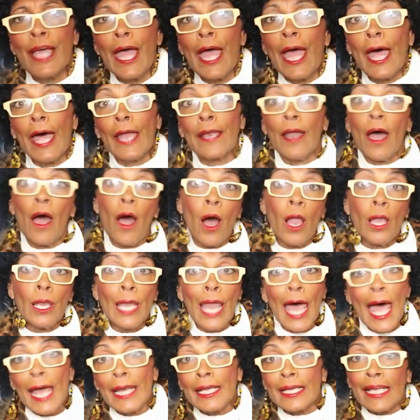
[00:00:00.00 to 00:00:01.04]
And all a
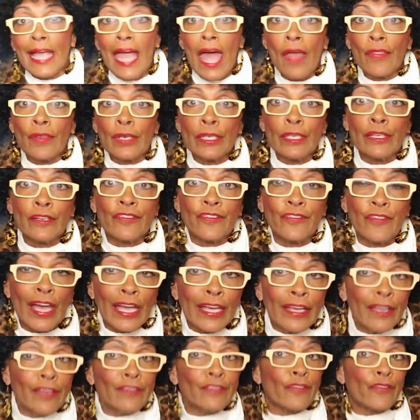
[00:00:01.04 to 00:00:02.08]
lot of Kathleen's
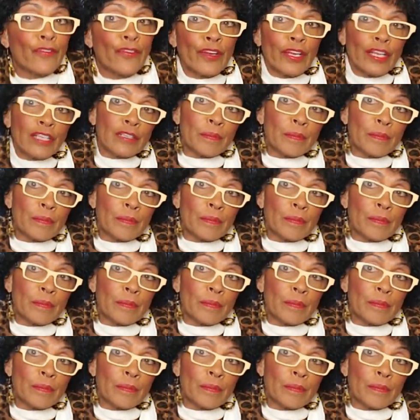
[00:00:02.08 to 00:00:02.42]
fans and friends